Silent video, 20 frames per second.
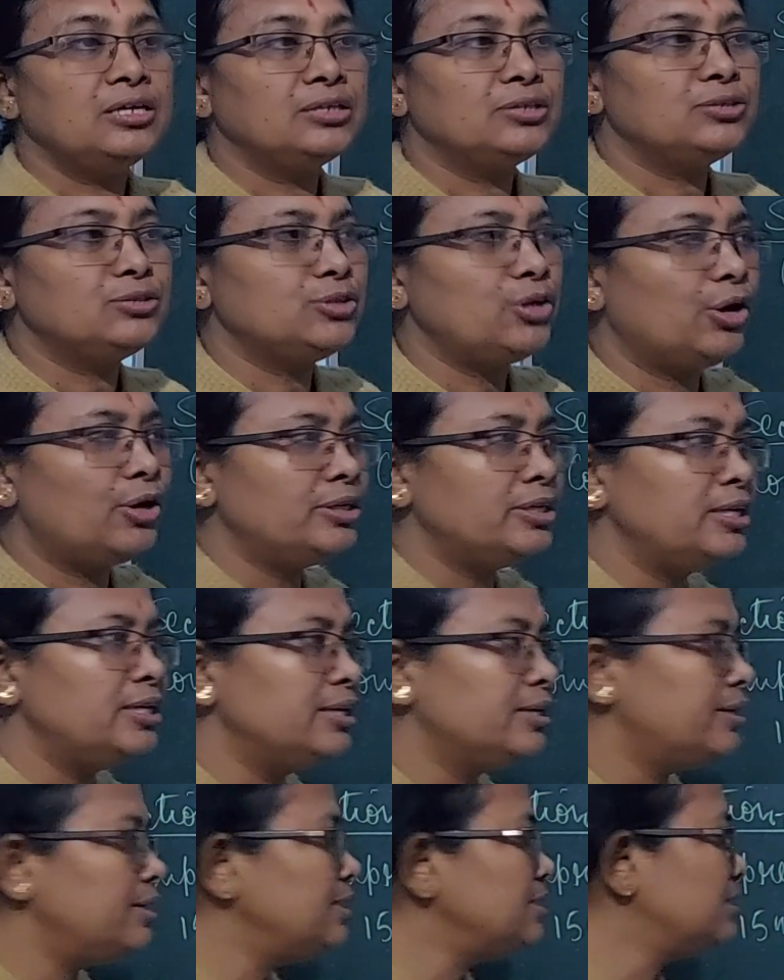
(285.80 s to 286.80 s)
Do not
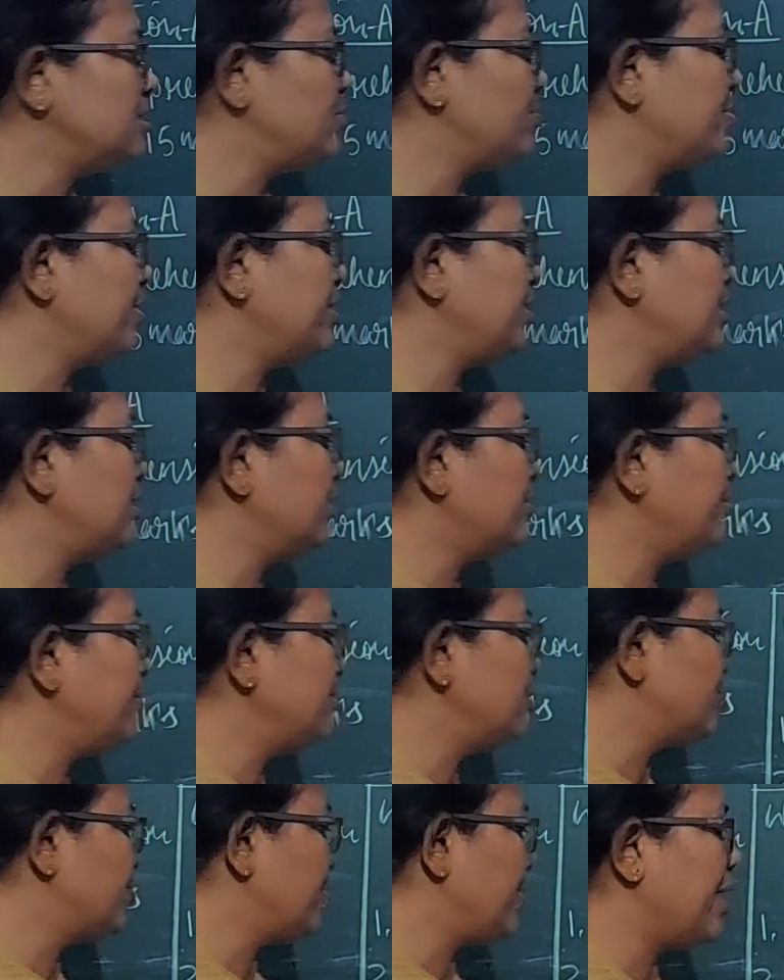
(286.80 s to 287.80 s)
increase, you can
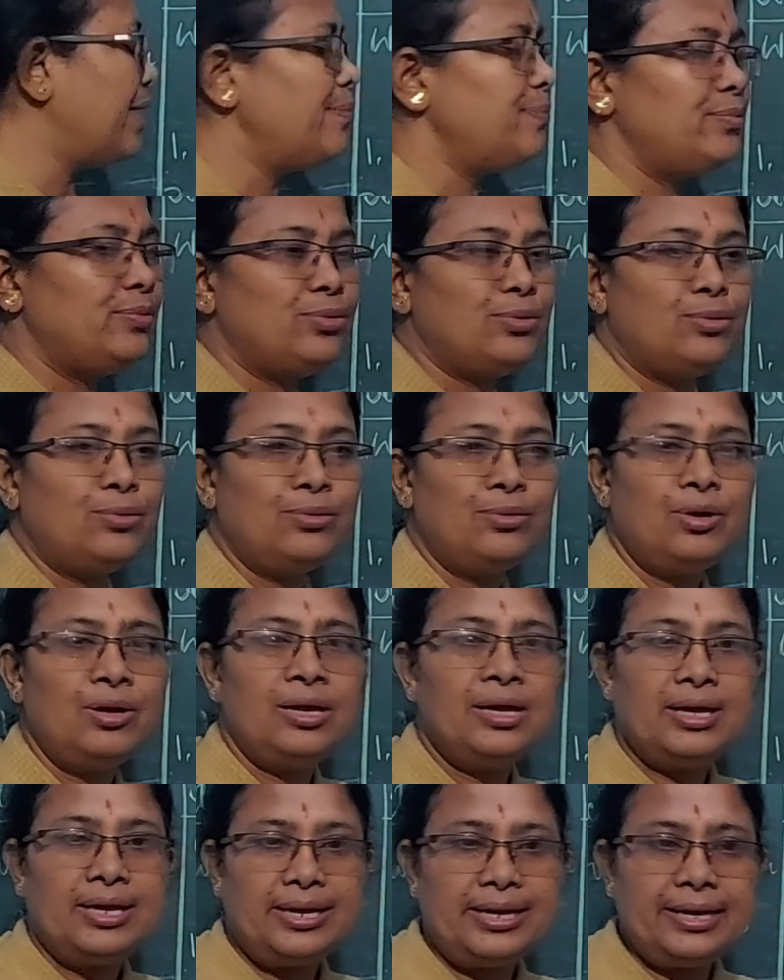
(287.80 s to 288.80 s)
increase 5 to
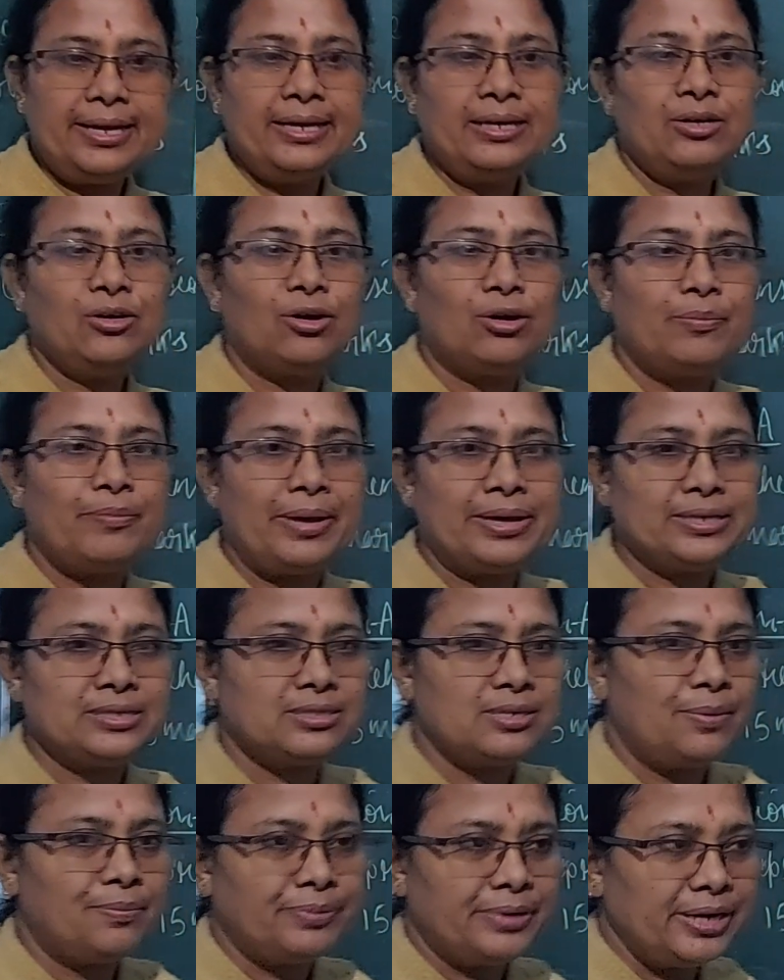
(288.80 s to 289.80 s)
8 or
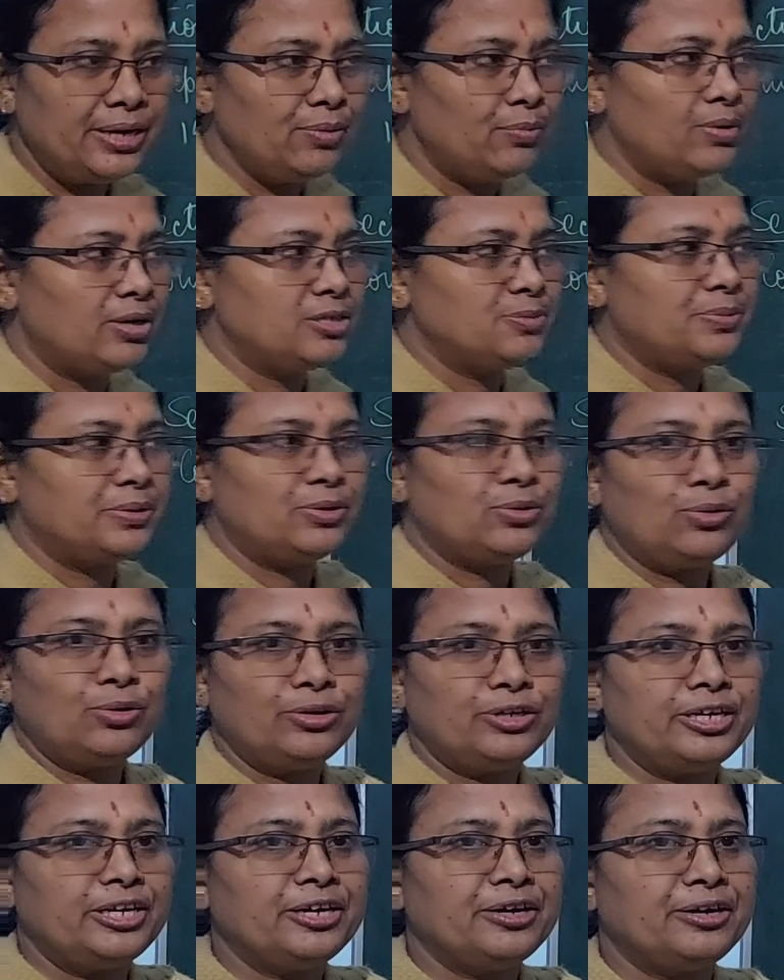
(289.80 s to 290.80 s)
maximum 10 words, but don't
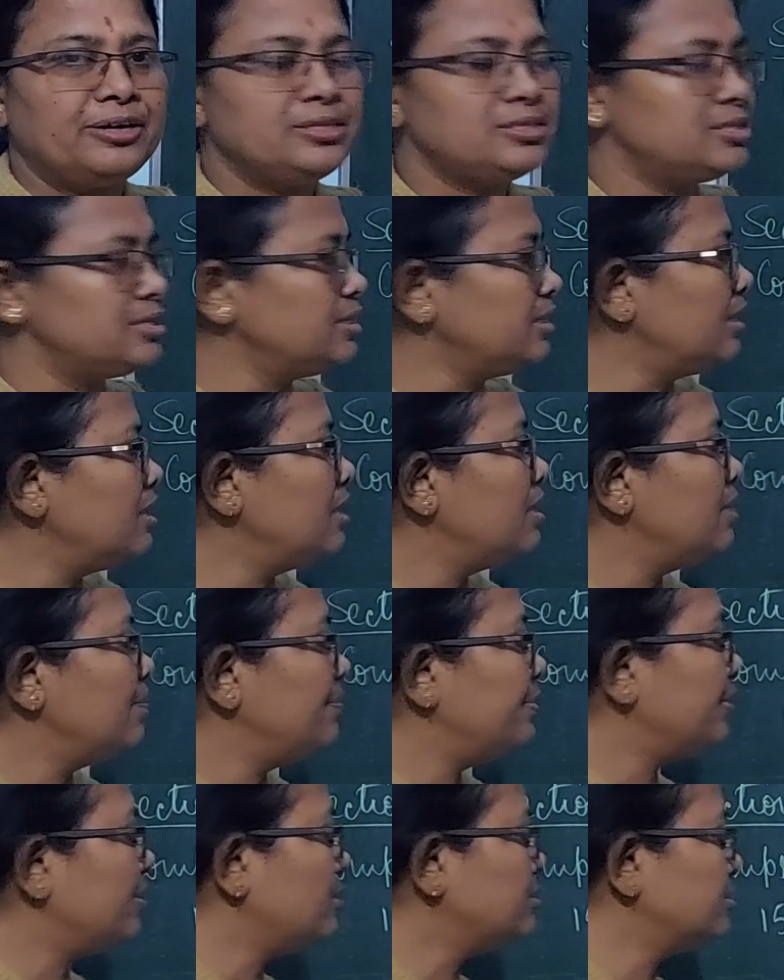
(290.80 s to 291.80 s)
increase it
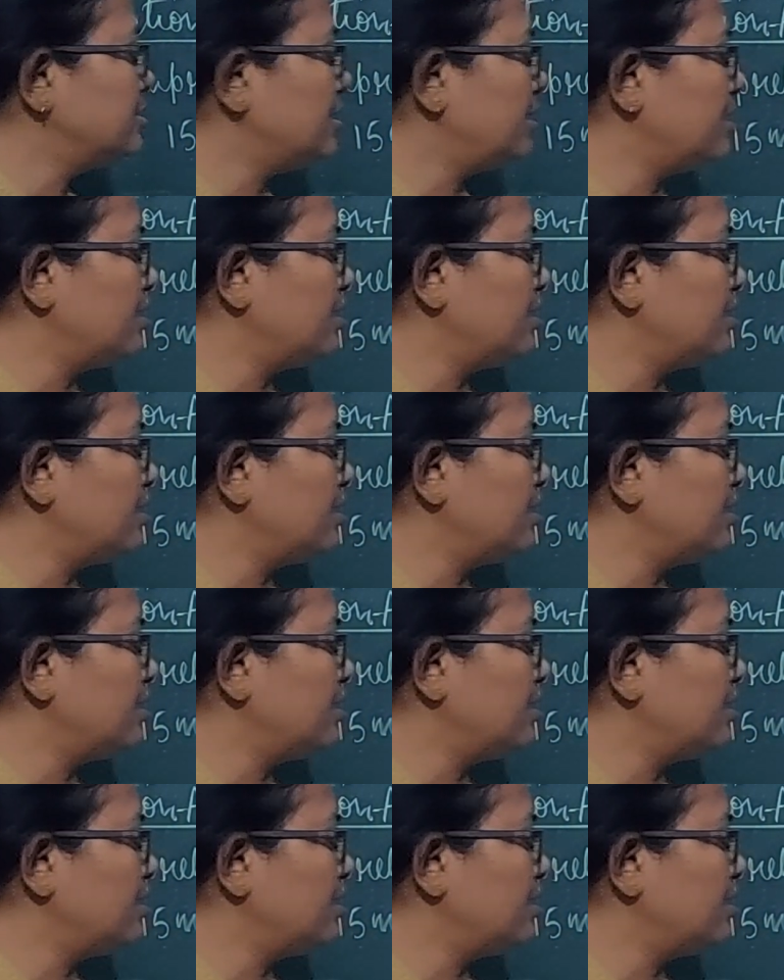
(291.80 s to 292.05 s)
because